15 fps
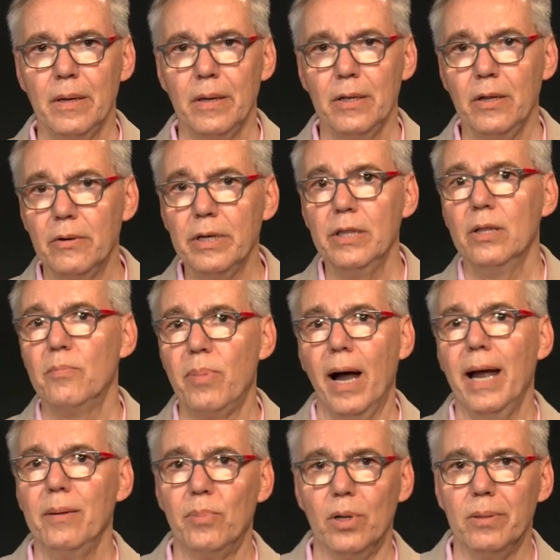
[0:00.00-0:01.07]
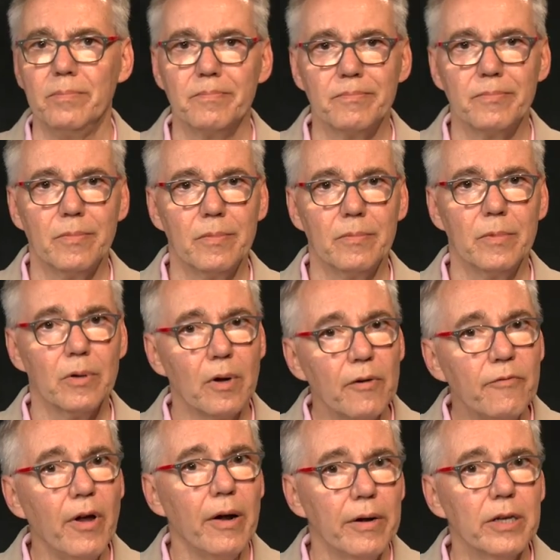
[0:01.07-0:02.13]
You know, in the Bible, there are
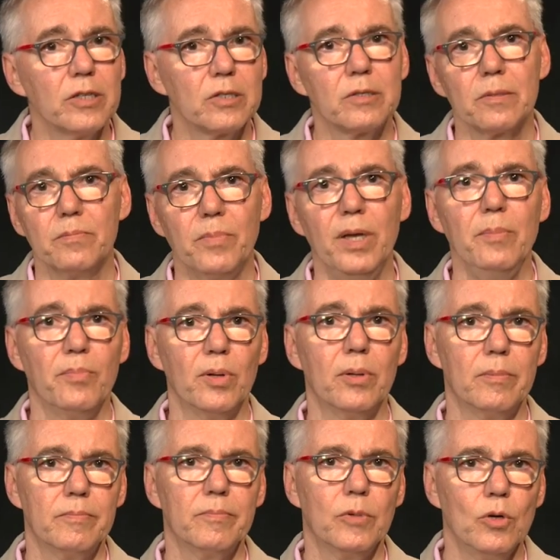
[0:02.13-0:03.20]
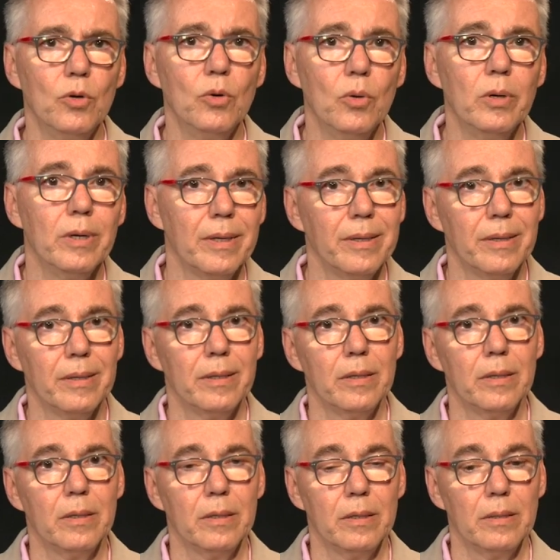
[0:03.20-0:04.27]
various people who
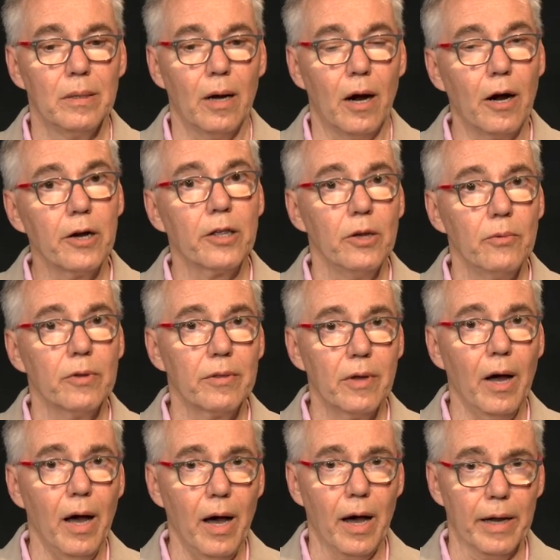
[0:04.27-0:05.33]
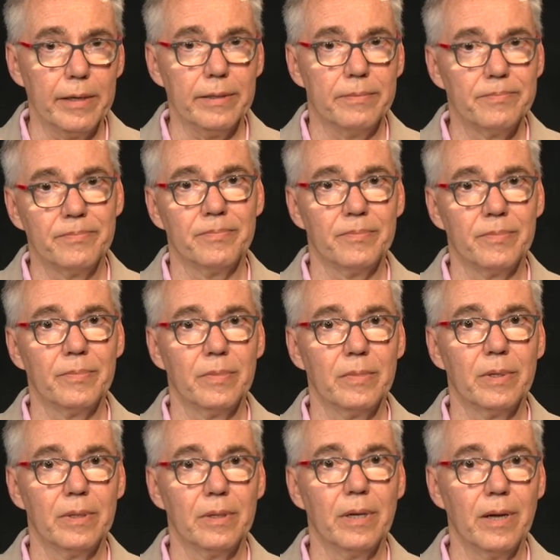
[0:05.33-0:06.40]
argue with God,
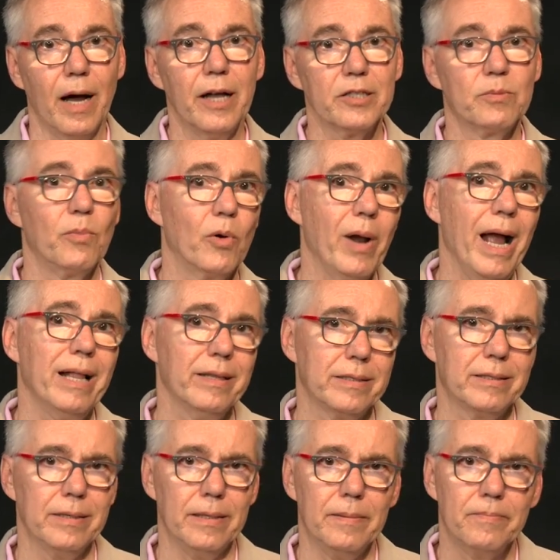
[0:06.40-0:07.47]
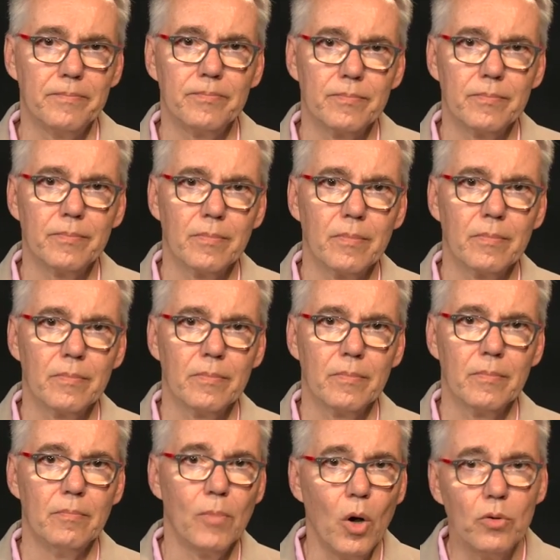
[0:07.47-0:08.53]
God's morality.
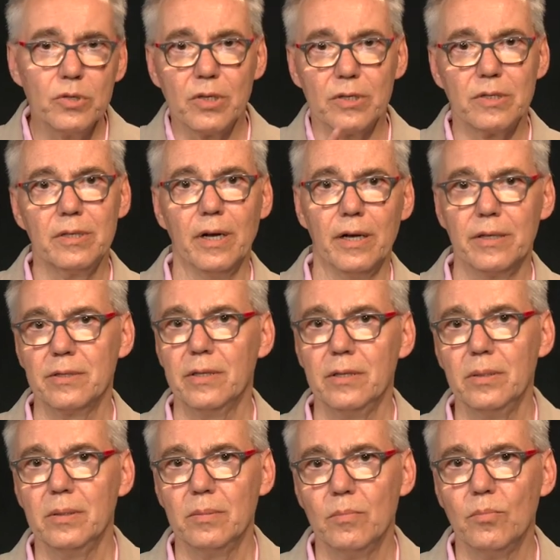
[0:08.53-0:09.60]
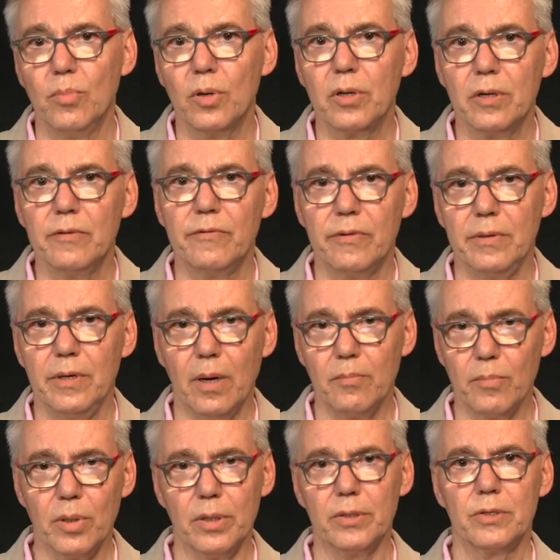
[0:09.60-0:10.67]
Moses does in the book of
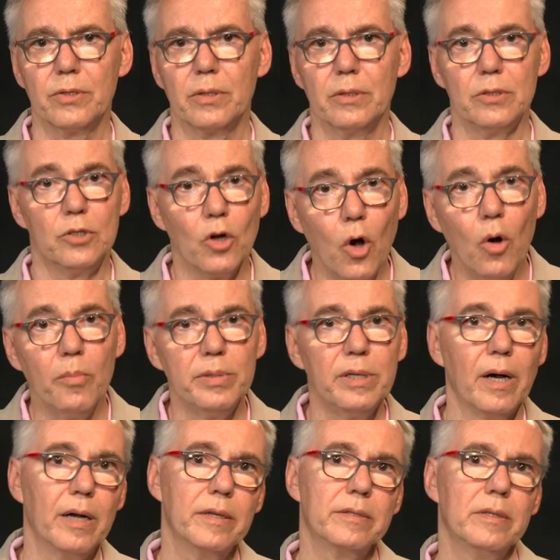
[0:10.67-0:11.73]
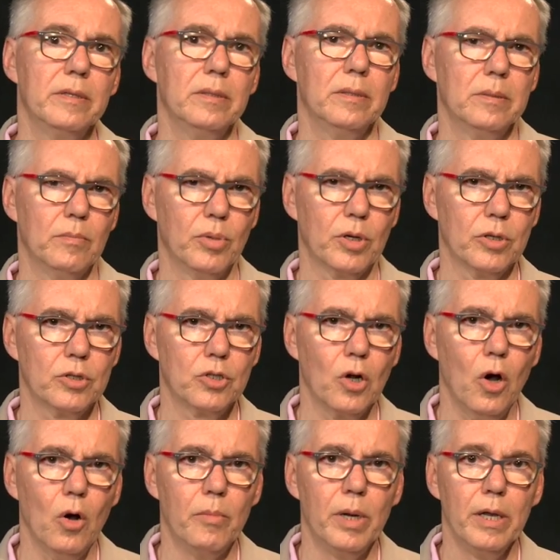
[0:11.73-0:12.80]
Numbers. Job does in the book of
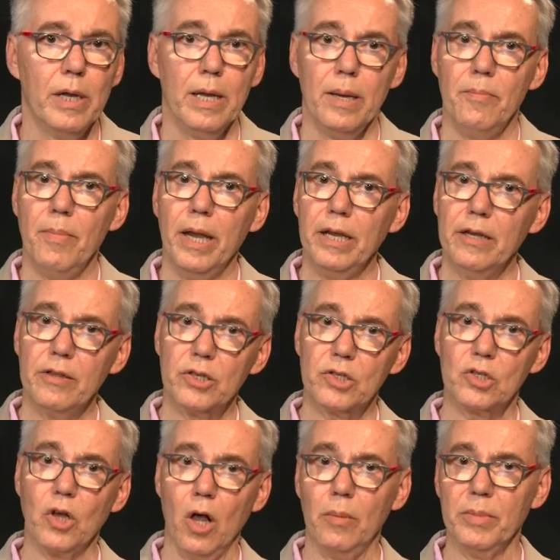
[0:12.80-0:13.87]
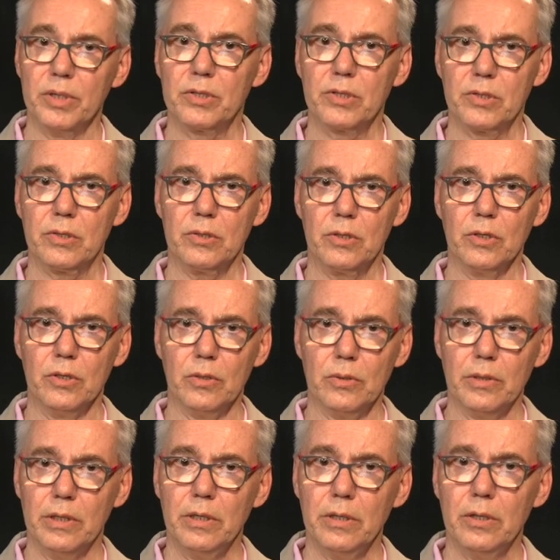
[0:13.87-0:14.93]
Job. Many of the psalmists
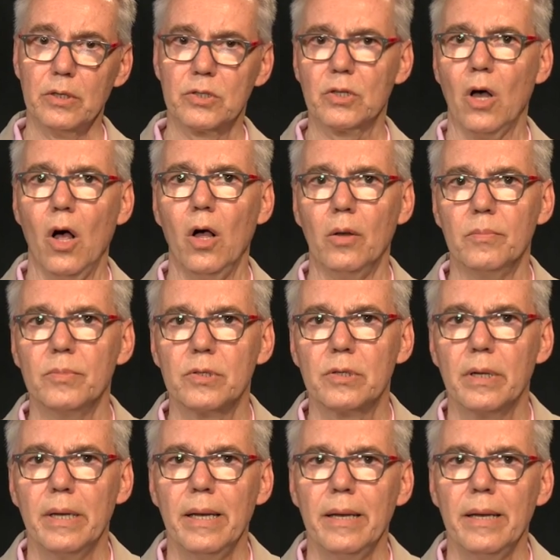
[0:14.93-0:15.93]
do in the Psalms.